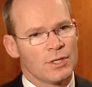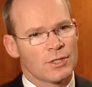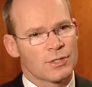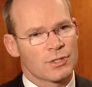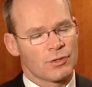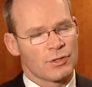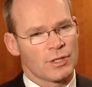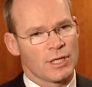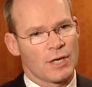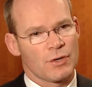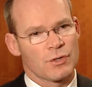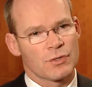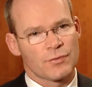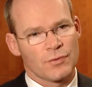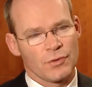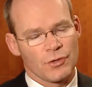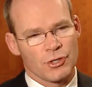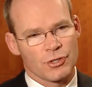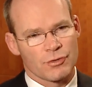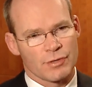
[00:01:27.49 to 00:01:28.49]
So the Irish
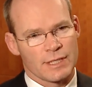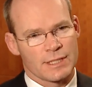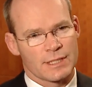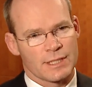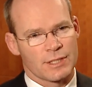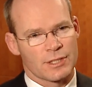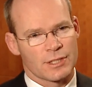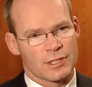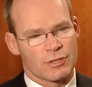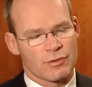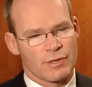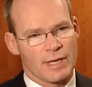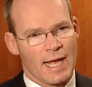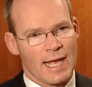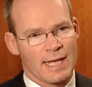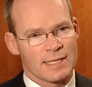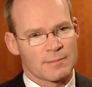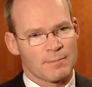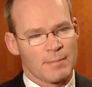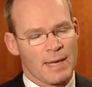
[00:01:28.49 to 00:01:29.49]
food and drinks industry
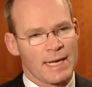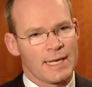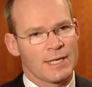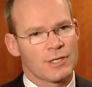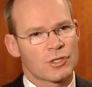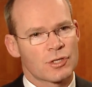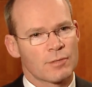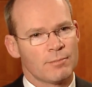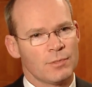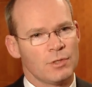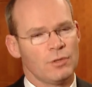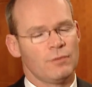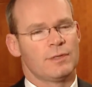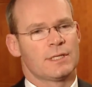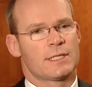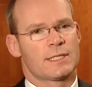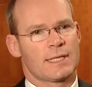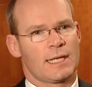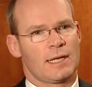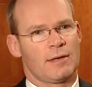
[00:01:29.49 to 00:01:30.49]
has managed to move
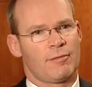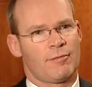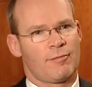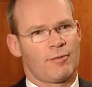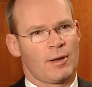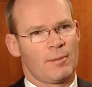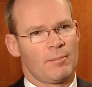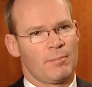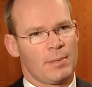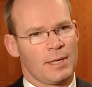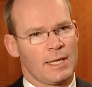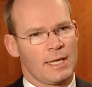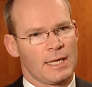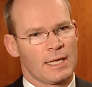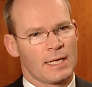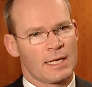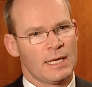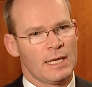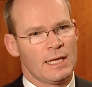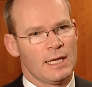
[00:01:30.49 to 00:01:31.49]
itself from
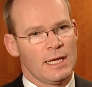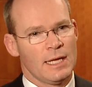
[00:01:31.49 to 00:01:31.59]
being